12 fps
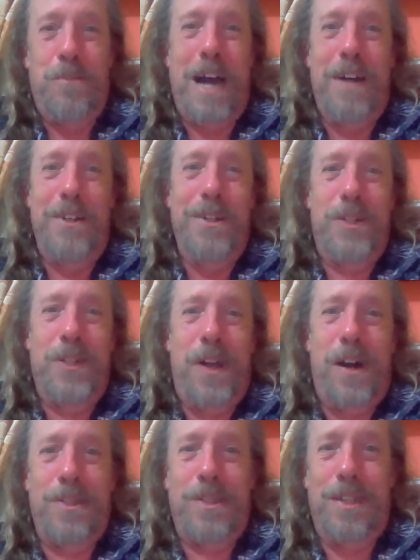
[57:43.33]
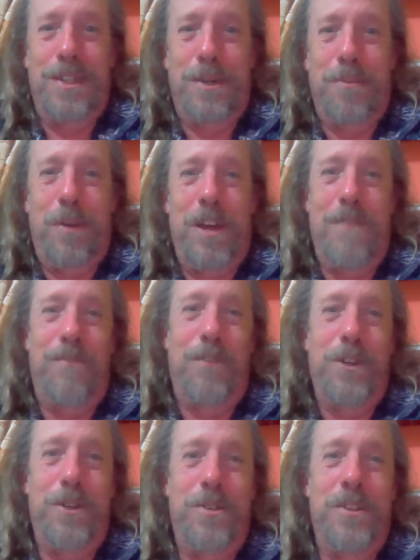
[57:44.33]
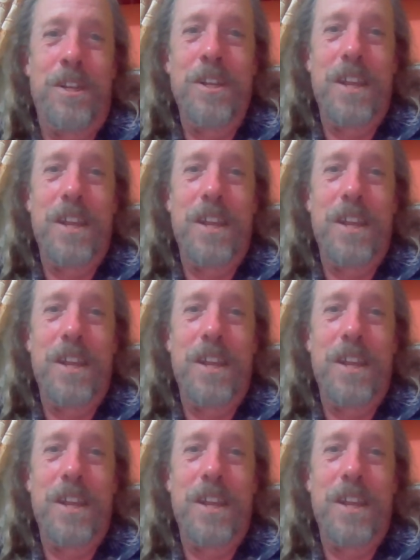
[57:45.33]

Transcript: about their salsa and their bland food,